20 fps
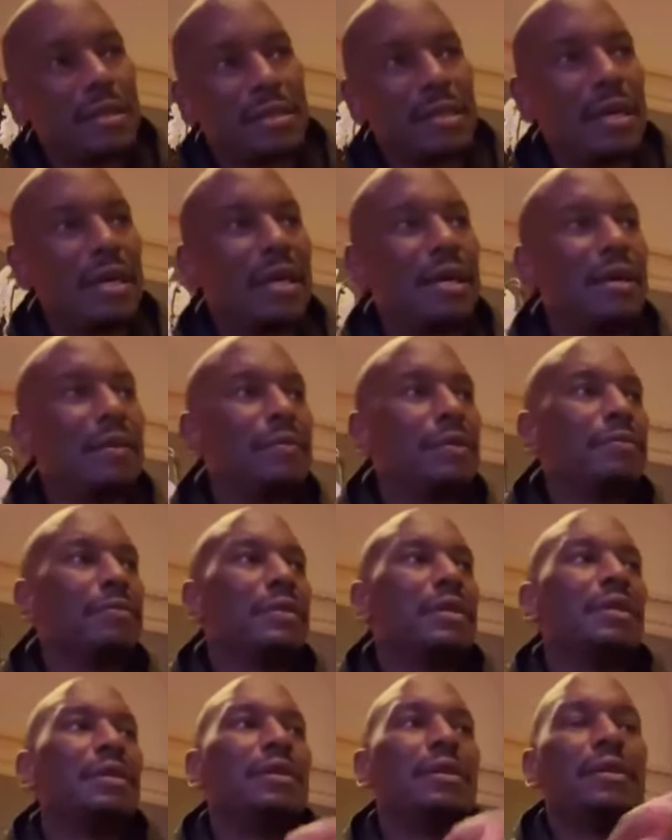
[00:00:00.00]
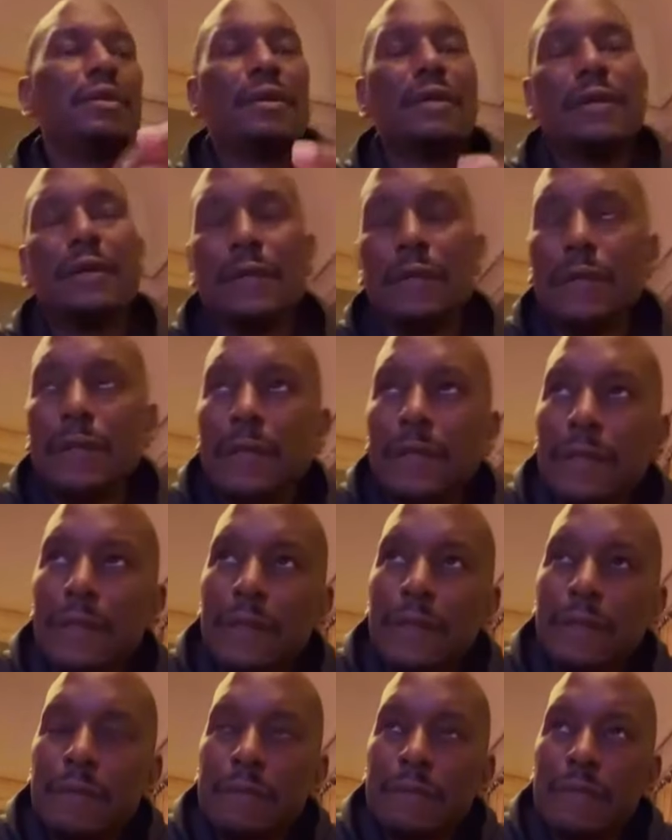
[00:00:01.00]
a lot of time with me.
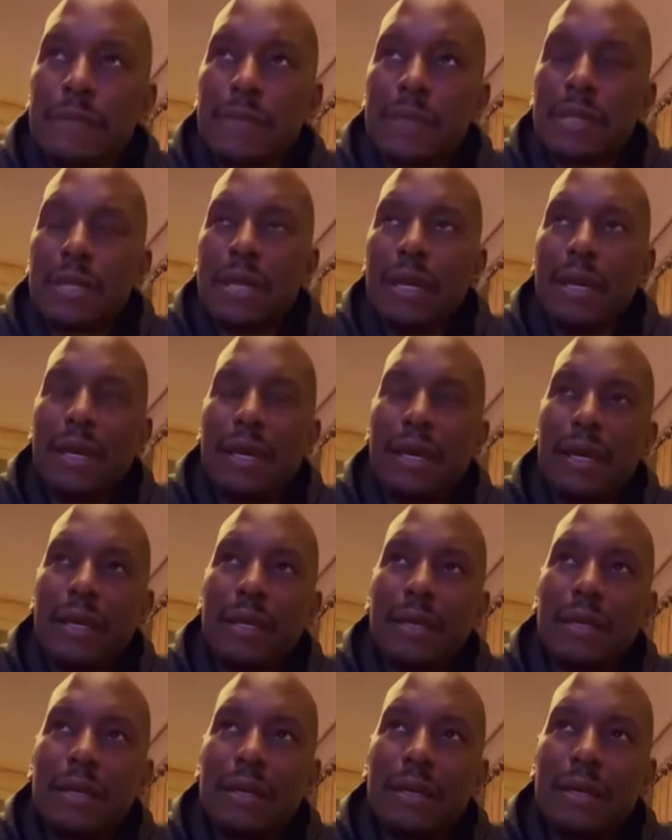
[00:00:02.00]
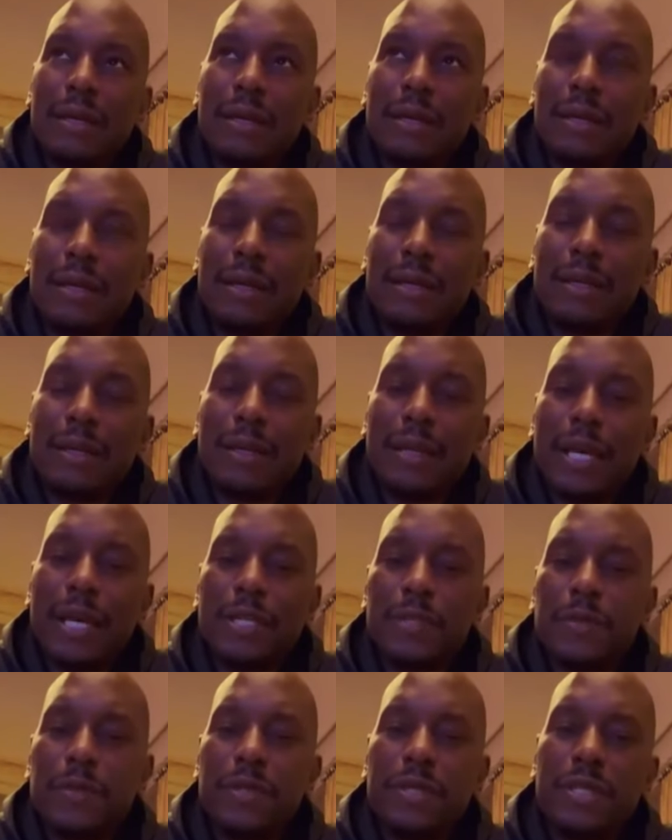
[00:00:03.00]
And then
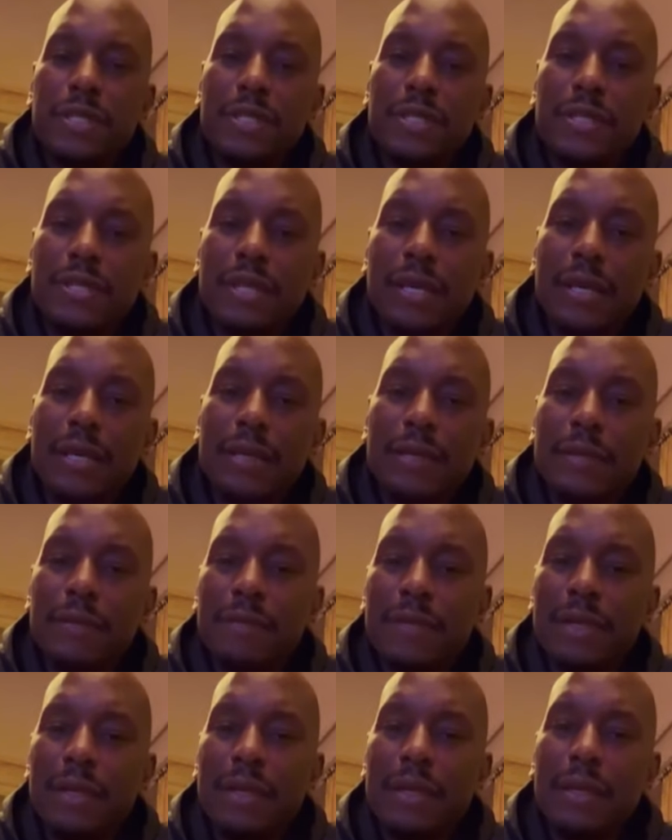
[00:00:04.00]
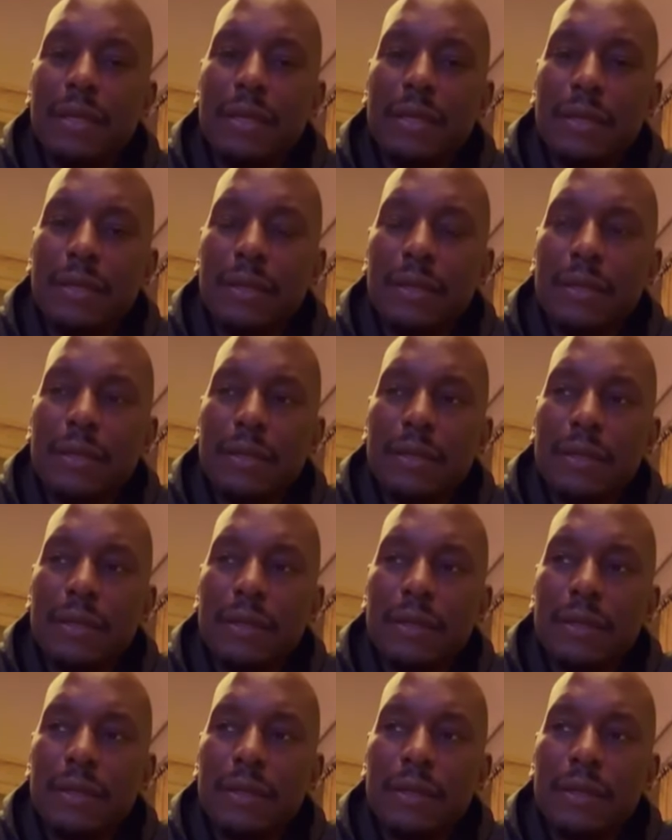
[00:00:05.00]
that's when she said to me,